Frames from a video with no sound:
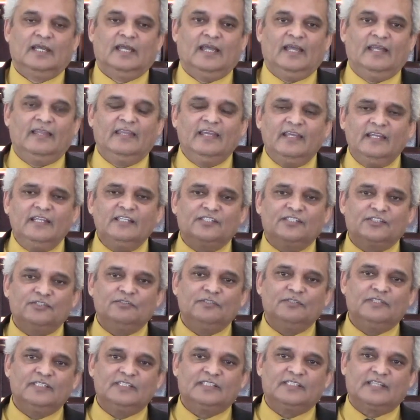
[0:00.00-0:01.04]
And then he
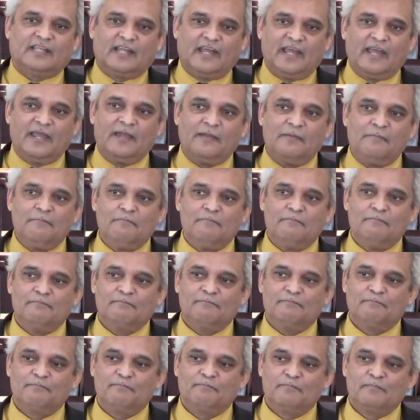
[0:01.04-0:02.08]
saw this ram
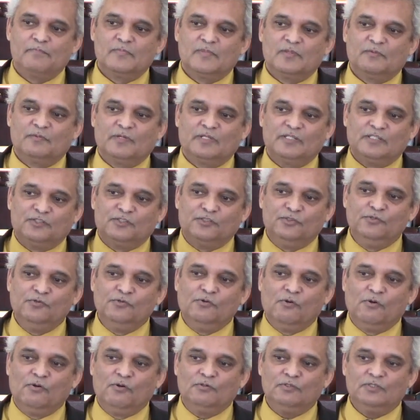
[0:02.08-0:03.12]
with the
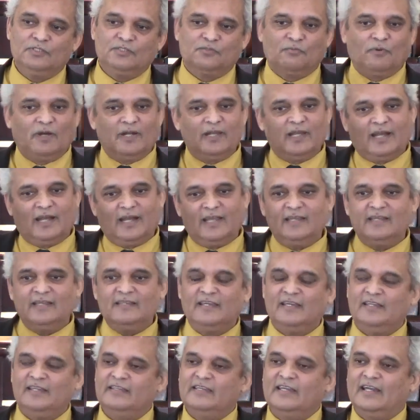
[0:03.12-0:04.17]
two horns, one higher
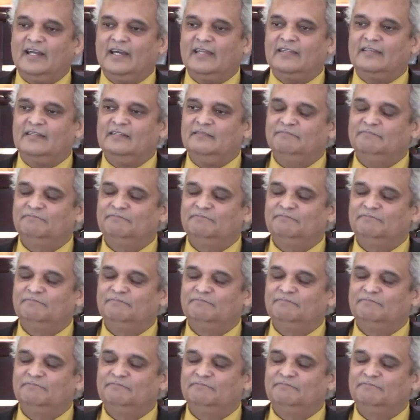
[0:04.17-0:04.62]
than the other.